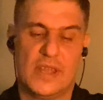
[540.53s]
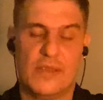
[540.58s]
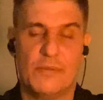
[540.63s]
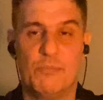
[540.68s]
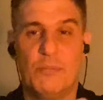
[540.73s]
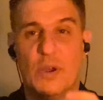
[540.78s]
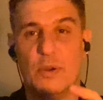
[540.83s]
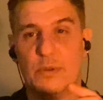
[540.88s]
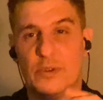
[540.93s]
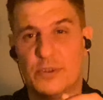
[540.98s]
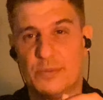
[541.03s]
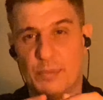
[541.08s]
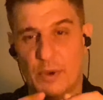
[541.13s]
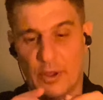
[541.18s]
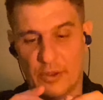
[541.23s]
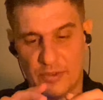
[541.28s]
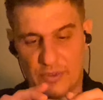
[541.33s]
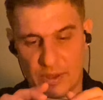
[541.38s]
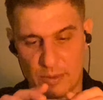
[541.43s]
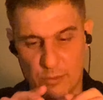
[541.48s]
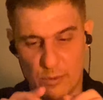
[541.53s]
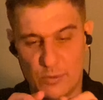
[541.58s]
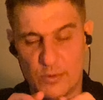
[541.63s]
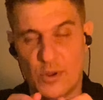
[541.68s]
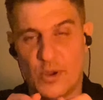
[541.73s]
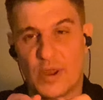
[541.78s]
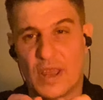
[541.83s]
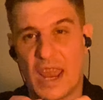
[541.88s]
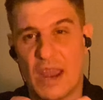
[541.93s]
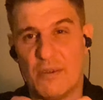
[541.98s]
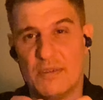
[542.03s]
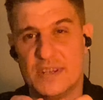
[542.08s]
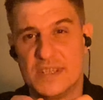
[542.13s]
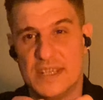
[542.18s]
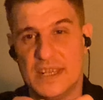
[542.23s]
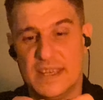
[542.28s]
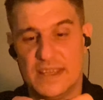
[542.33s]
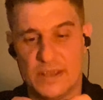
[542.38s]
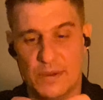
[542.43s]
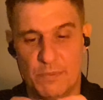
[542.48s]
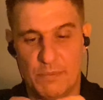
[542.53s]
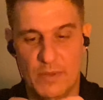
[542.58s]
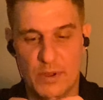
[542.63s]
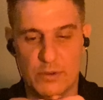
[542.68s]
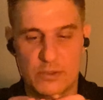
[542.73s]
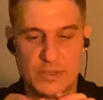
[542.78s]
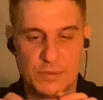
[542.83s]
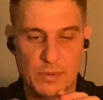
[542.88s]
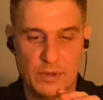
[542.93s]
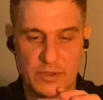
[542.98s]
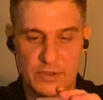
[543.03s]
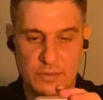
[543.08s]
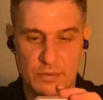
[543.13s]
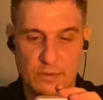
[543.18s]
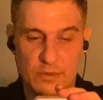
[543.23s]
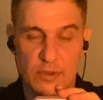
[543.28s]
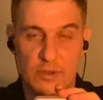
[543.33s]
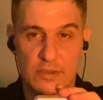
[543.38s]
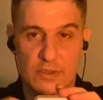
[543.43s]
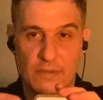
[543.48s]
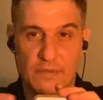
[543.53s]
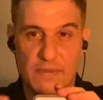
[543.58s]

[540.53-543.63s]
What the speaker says: milk spots. They will not guarantee that milk spots will not